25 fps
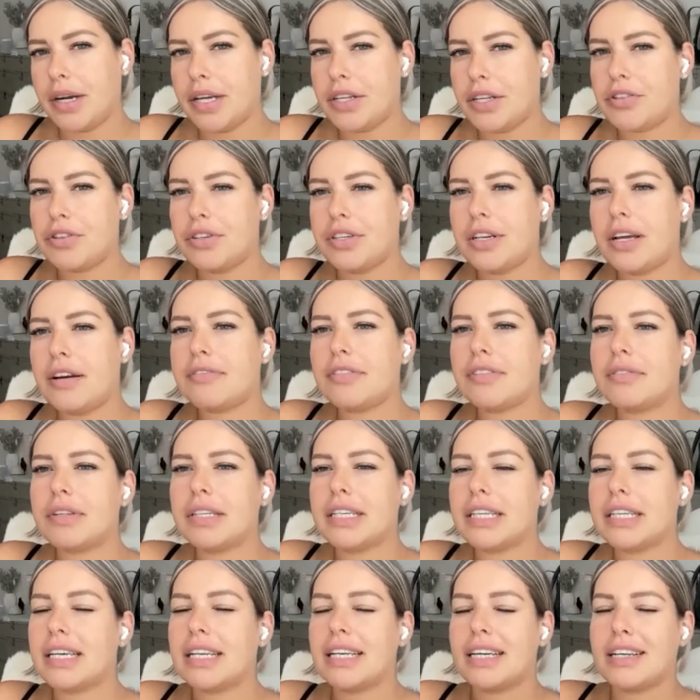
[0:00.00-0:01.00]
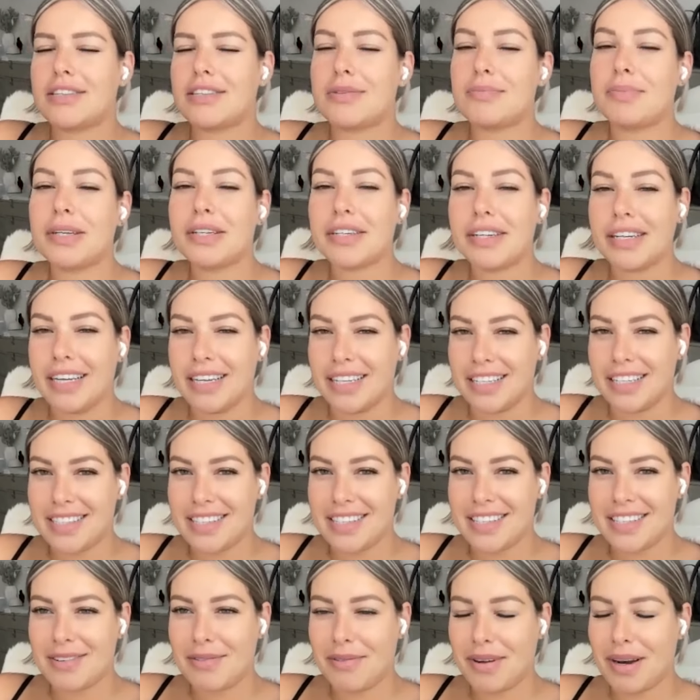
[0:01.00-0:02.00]
Right. So you're never really going to
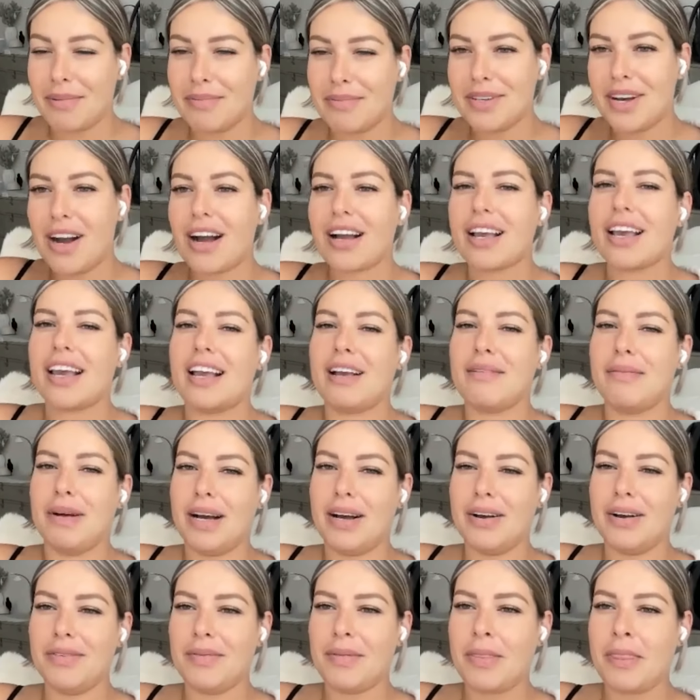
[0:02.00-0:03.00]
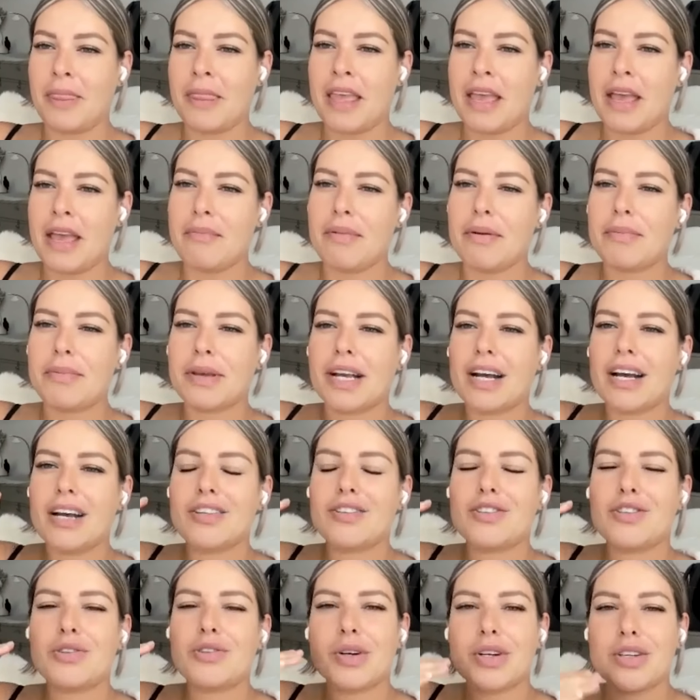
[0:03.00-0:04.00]
experience what I'm talking about. But
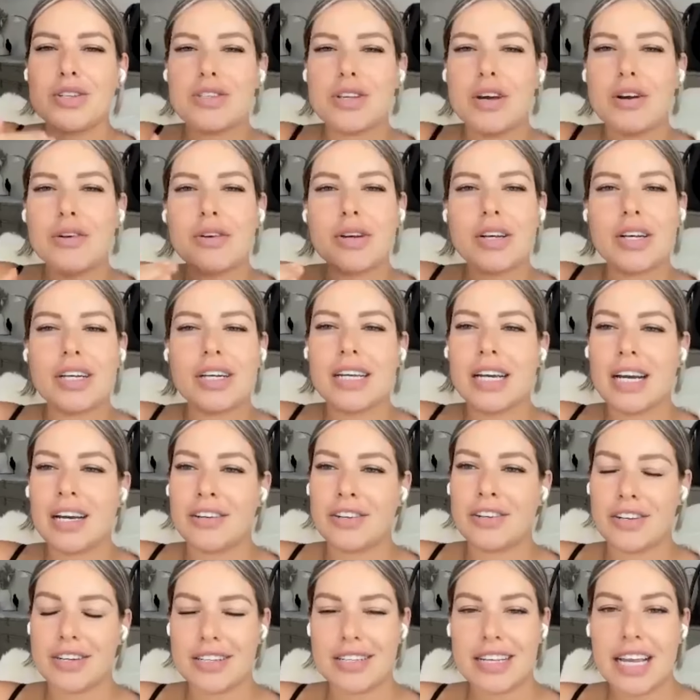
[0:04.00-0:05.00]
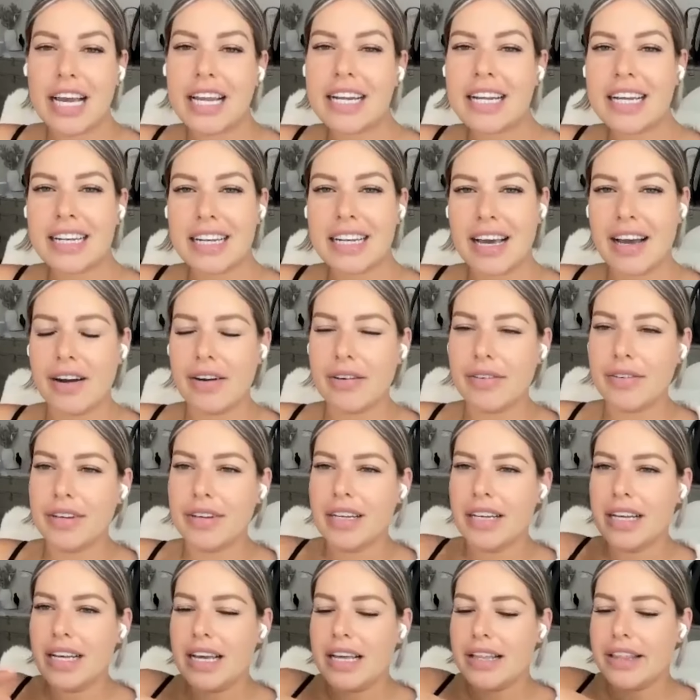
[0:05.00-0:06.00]
because you are so good at understanding now,
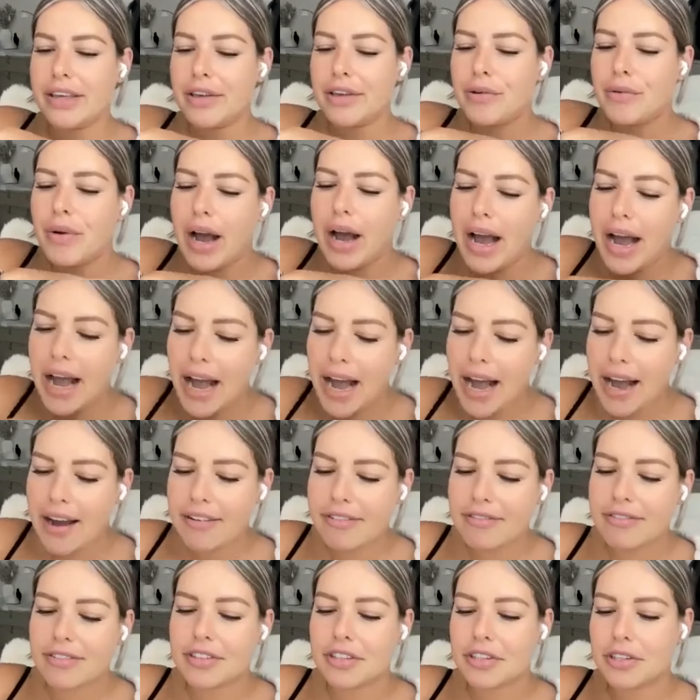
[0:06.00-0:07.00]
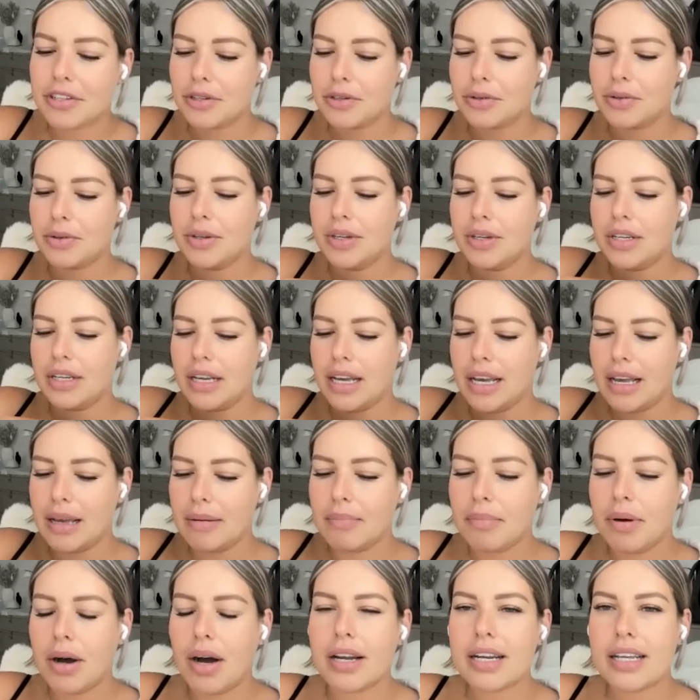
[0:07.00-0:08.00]
that you have to
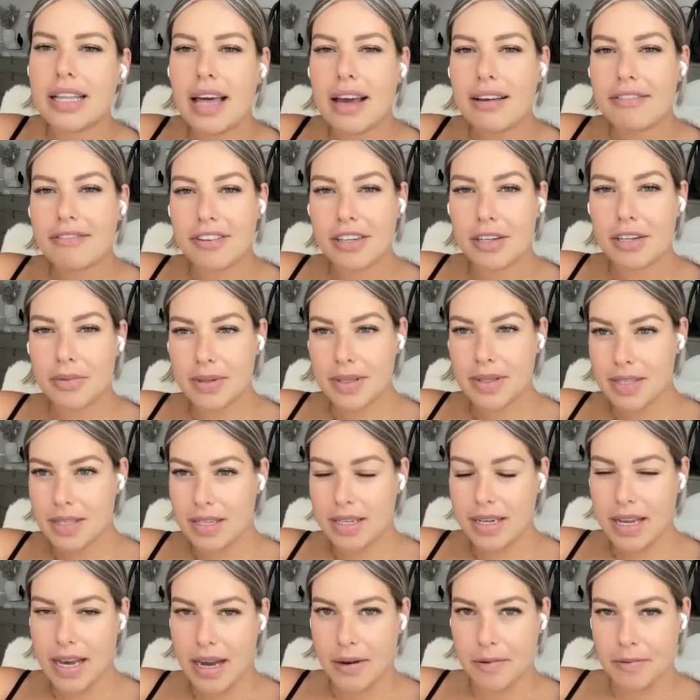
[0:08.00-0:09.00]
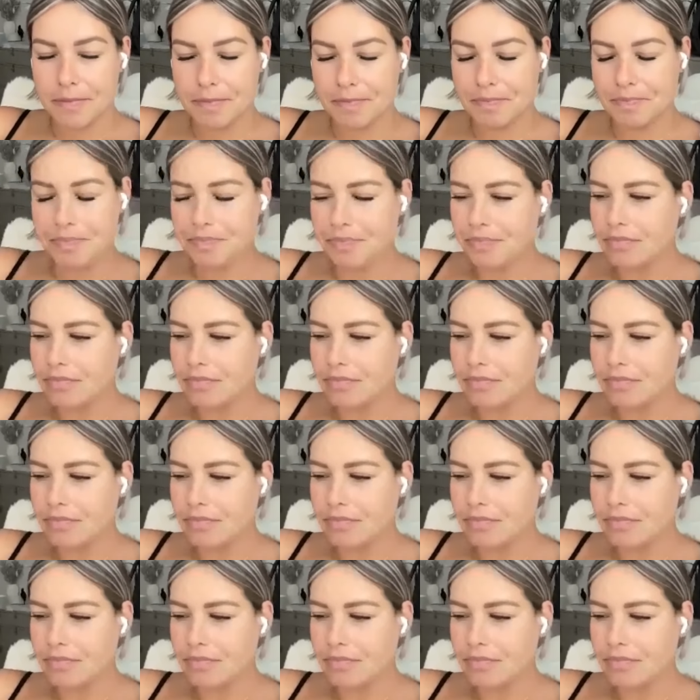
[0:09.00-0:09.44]
embody that frequency now.